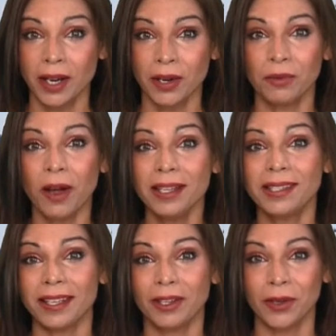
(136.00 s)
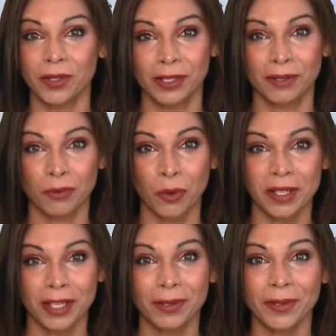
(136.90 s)
rising costs of raw
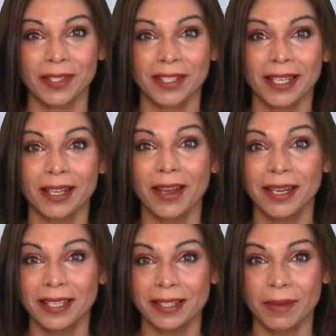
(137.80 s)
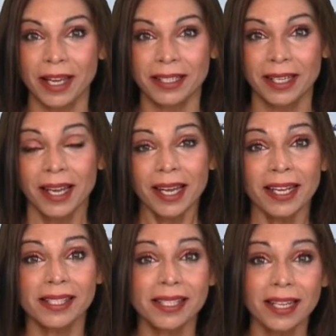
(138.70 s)
materials and declining demand.
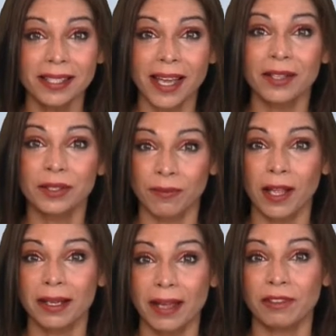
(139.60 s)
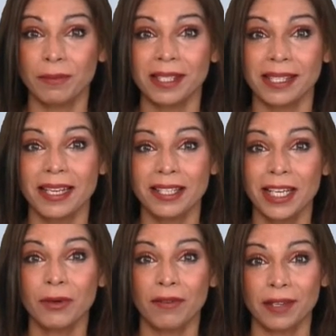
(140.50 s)
Its net sales fell eleven percent
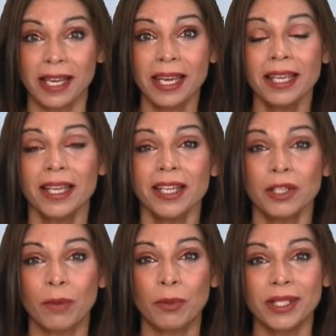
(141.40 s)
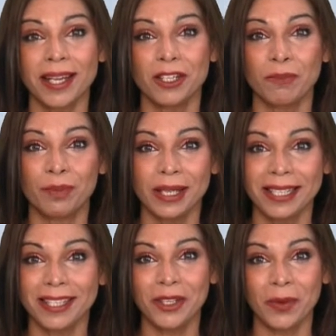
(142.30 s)
year over year to one point eight
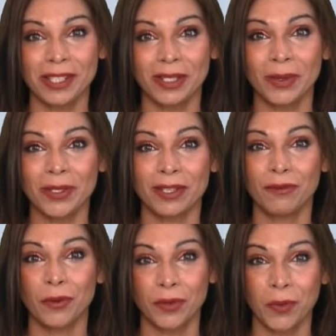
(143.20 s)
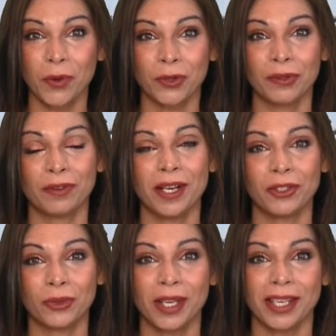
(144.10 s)
billion US dollars in the fourth quarter of
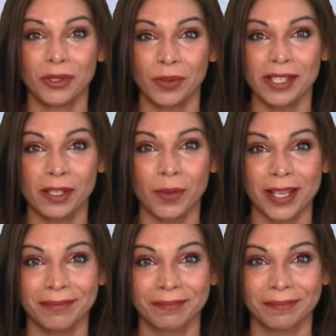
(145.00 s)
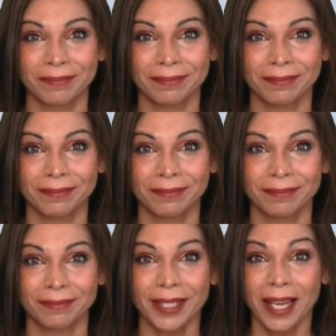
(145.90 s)
financial year twenty-one.
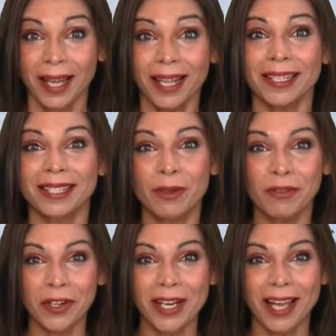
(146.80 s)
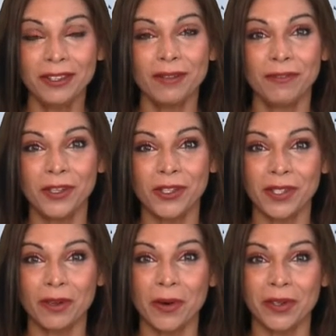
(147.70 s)
Let's move on now to the futures
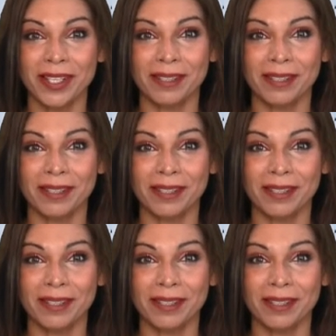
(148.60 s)
and commodities